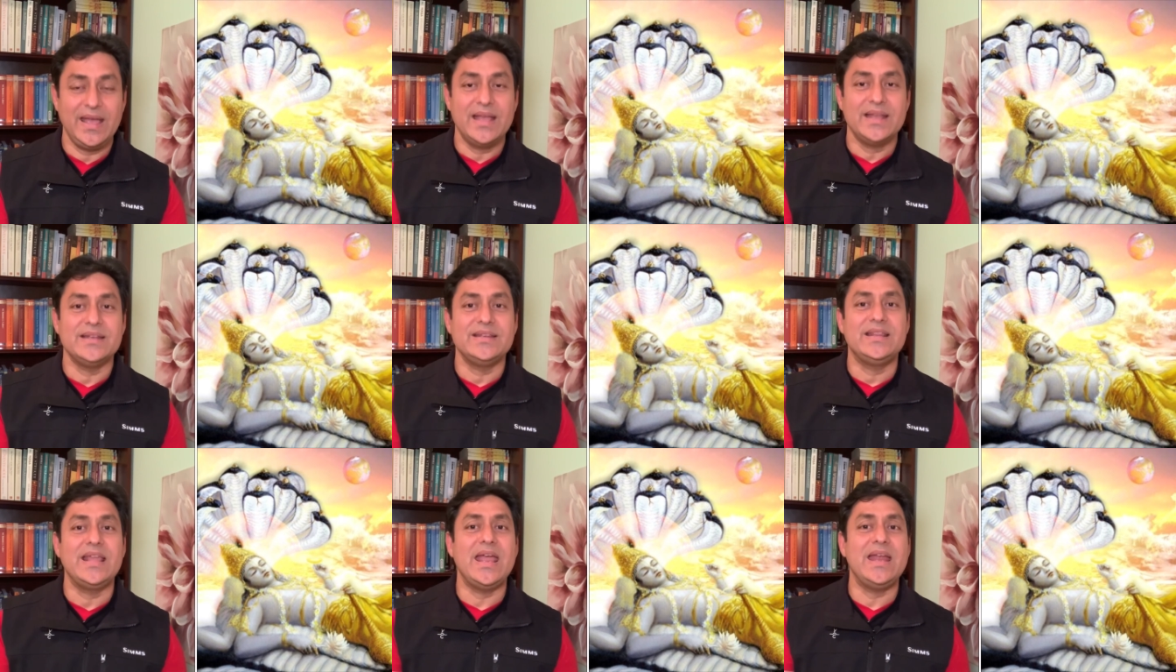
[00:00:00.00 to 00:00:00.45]

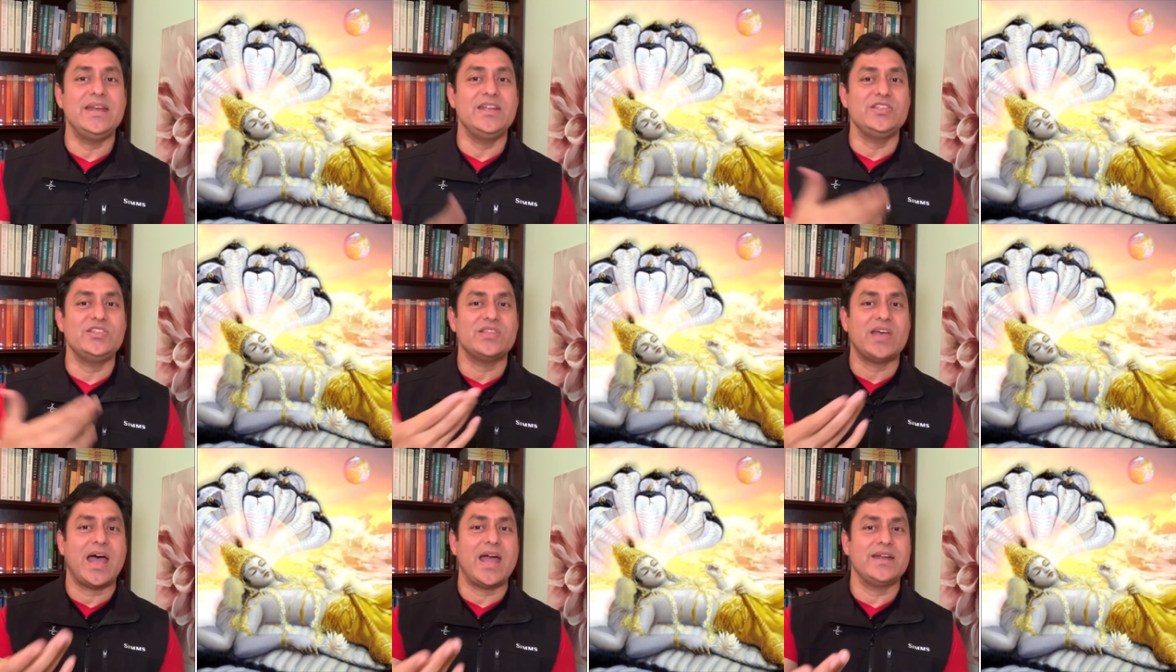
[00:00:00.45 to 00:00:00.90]
They
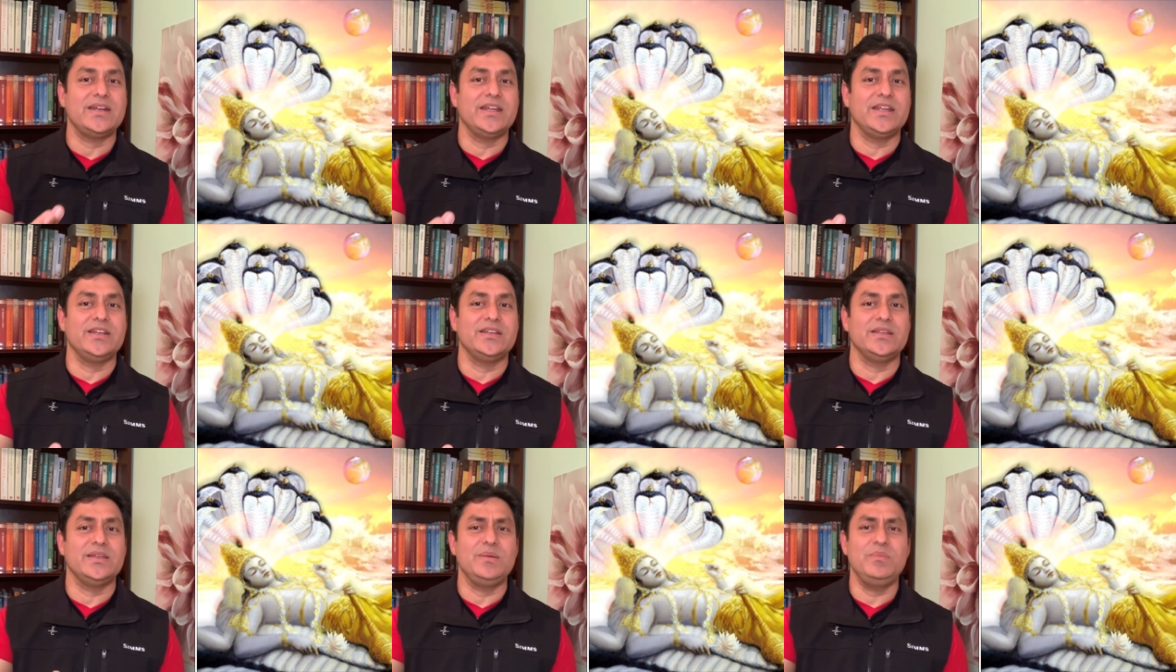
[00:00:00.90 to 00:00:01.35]

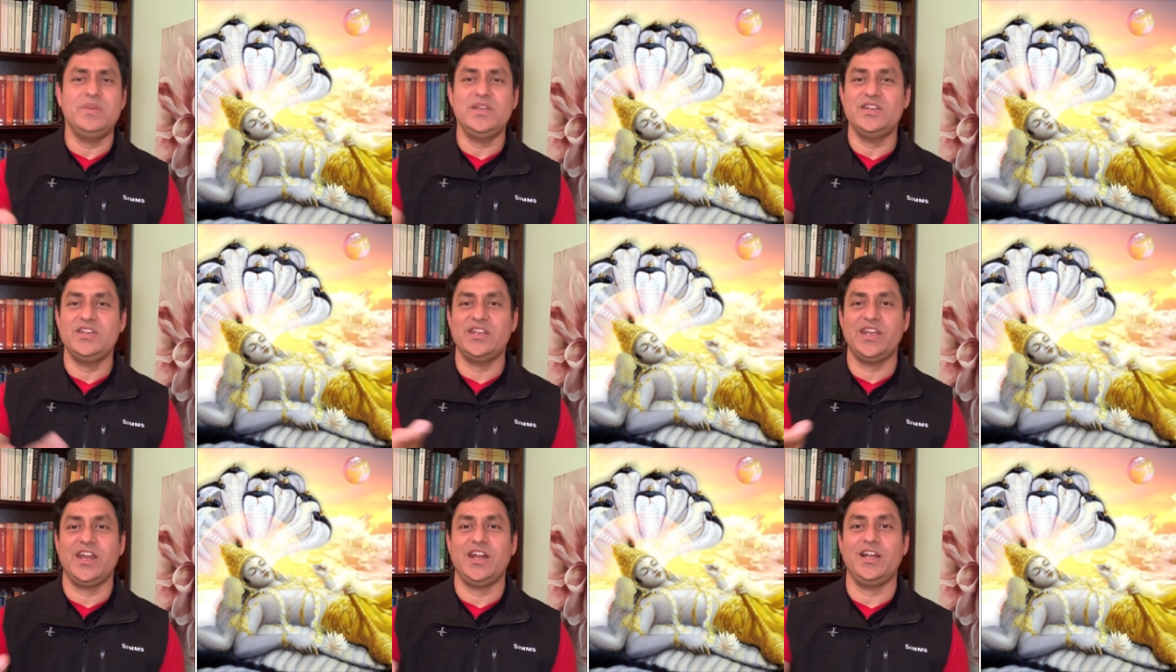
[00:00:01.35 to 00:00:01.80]
decided
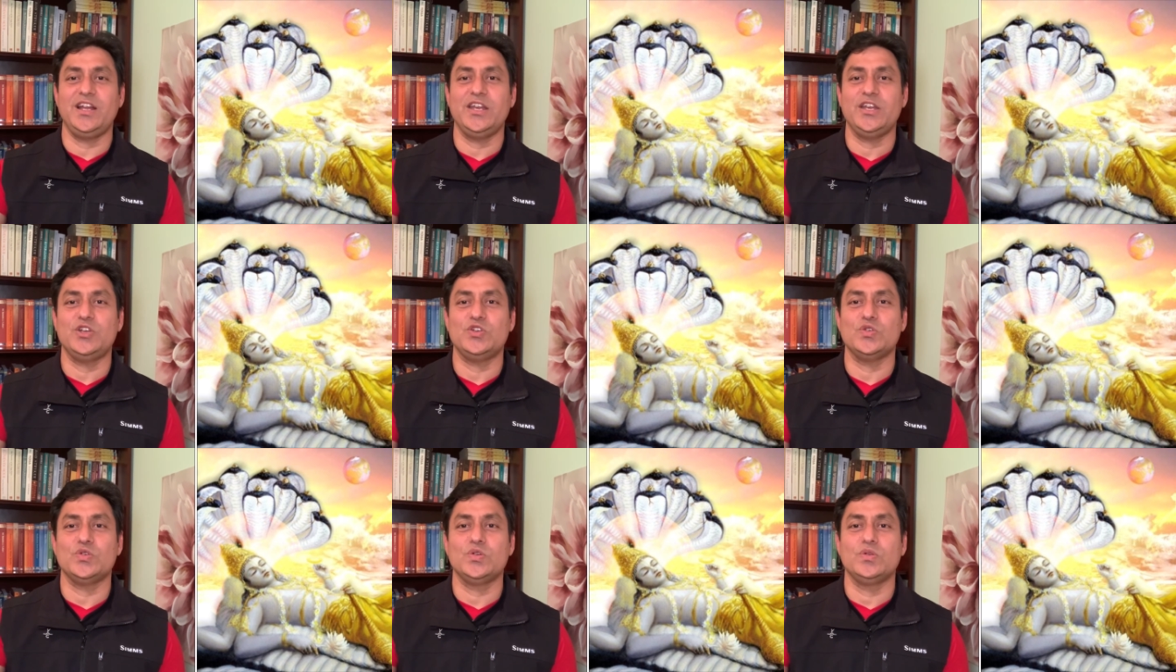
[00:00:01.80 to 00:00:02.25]
immediately
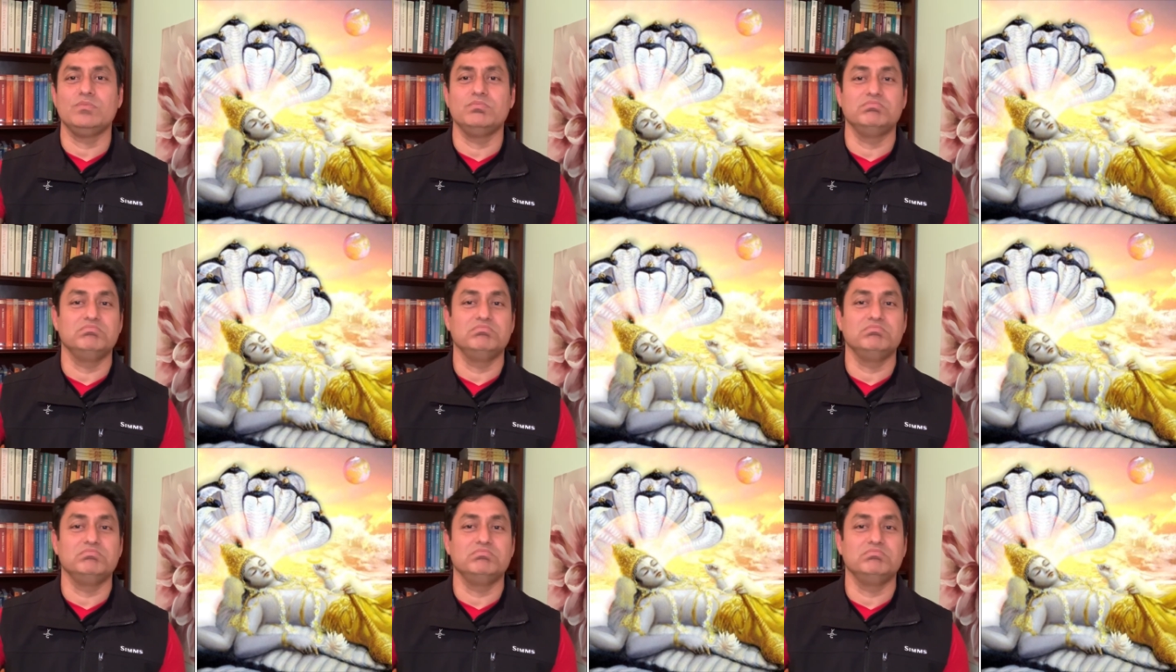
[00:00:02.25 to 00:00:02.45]
to